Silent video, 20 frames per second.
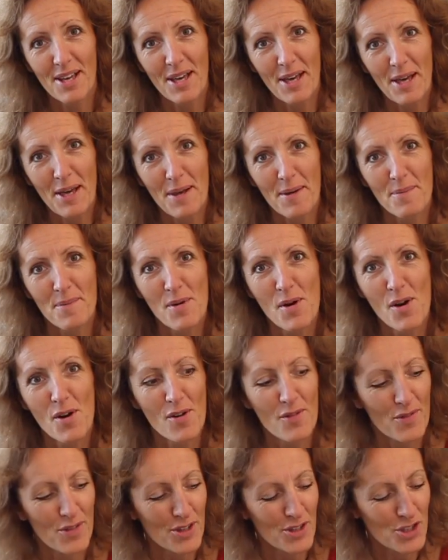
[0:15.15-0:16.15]
um,
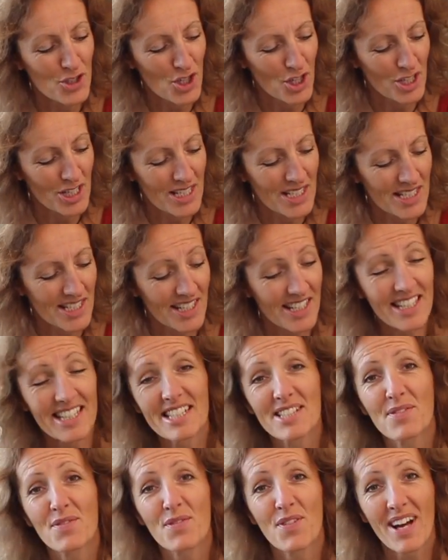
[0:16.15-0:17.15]
of the journey
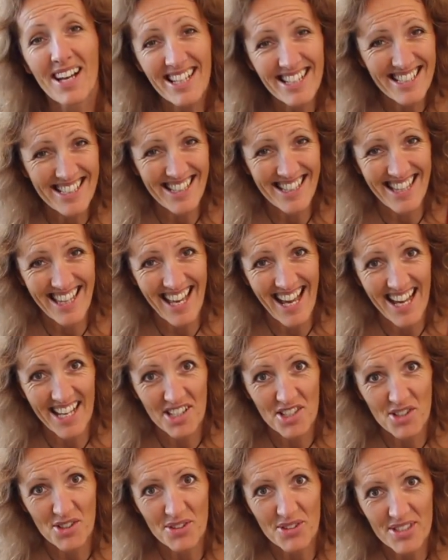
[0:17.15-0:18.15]
stick is finding the
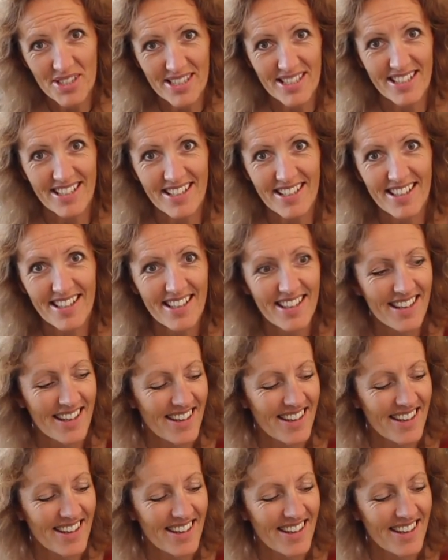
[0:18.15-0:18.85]
actual stick,